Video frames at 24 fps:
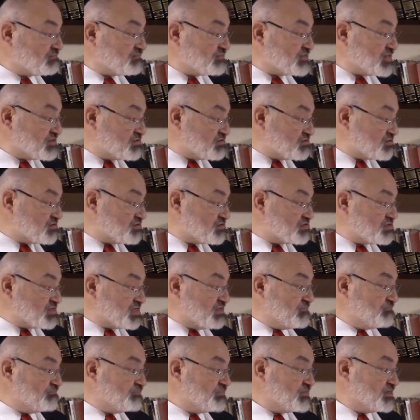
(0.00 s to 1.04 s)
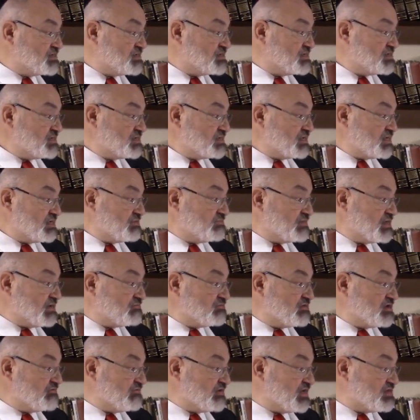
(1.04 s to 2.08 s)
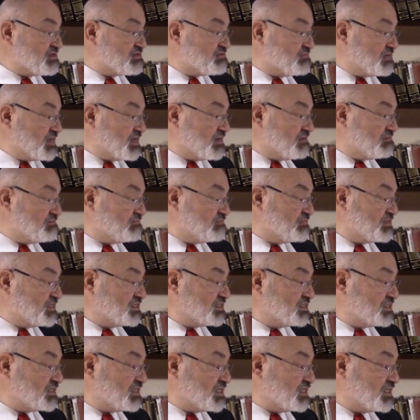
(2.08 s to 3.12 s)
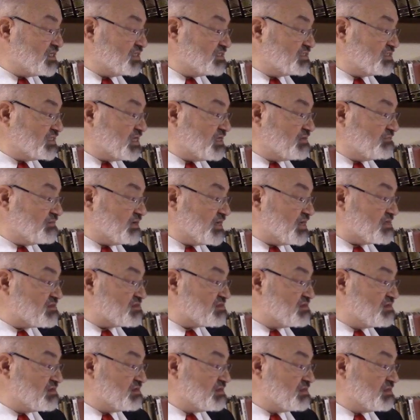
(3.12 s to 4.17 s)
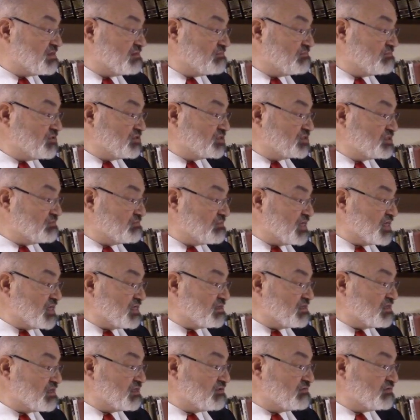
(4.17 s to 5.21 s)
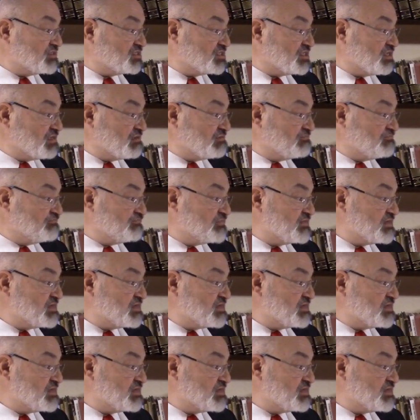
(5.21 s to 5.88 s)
As you can see, in memory of Ed's mom, Shana Bas Moshemat Lashon,